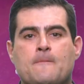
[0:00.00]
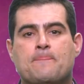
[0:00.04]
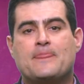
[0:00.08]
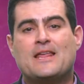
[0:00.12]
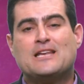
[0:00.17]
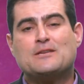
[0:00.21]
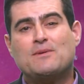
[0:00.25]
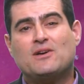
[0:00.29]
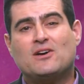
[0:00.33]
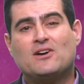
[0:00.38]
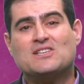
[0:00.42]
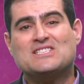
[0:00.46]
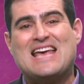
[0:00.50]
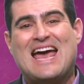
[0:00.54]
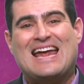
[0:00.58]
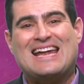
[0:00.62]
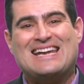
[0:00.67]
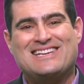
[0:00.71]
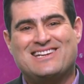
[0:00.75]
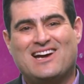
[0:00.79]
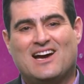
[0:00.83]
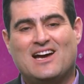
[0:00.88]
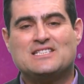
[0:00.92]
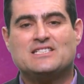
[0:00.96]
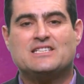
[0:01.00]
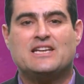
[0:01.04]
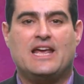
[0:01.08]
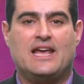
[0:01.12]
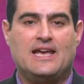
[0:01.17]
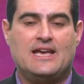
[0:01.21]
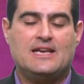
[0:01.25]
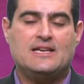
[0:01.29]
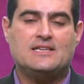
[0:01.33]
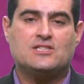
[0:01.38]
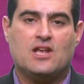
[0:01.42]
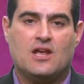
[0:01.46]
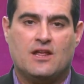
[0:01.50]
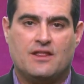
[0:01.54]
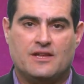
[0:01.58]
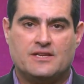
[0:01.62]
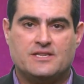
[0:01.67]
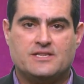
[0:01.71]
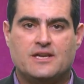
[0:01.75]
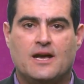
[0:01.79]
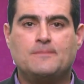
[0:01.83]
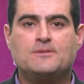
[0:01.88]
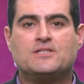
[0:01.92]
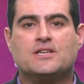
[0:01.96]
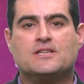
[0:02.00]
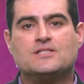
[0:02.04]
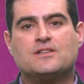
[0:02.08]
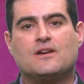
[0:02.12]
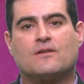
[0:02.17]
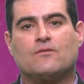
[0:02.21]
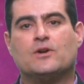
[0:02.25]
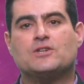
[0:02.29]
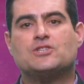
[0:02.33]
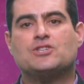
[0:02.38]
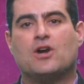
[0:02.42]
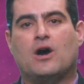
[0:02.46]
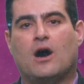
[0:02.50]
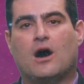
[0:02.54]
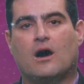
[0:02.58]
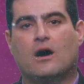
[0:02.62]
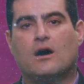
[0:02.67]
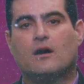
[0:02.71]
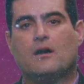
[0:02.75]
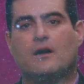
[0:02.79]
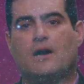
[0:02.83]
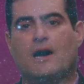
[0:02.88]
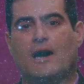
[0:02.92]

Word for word: And that's because dust is the substance of which our